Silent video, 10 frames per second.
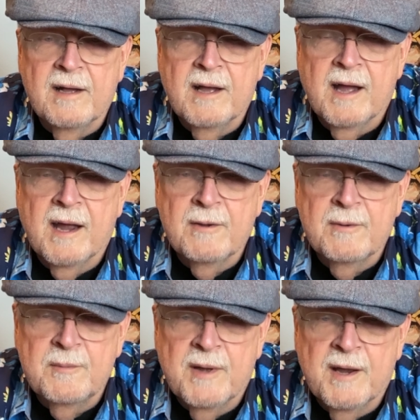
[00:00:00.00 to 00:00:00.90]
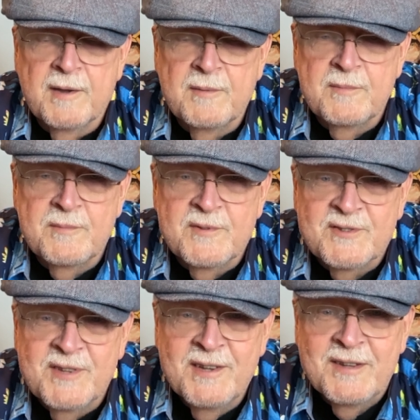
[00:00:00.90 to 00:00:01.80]
I
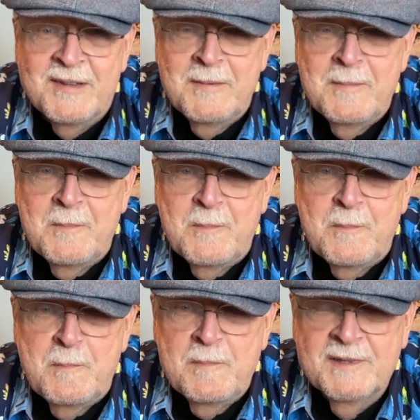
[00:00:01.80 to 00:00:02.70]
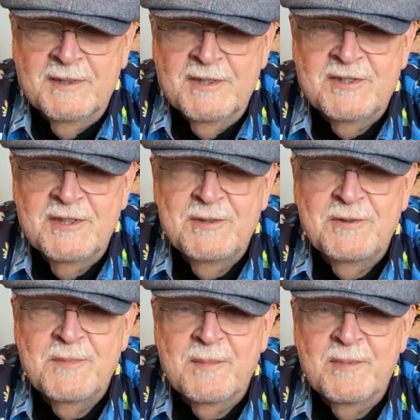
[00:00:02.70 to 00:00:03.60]
sent the listing to
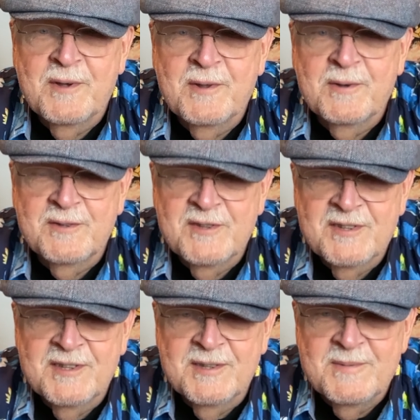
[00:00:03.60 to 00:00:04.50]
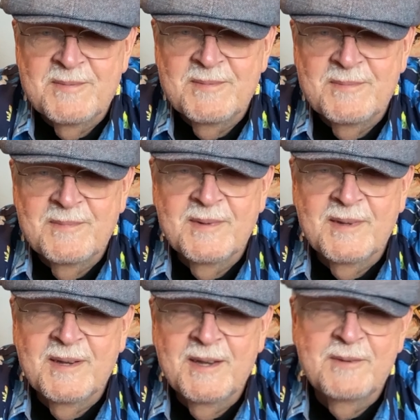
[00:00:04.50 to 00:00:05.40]
my brother just to
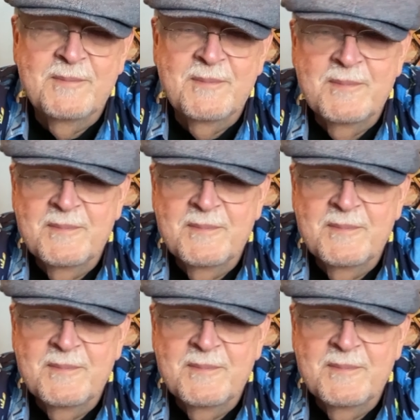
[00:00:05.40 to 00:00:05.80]
get him,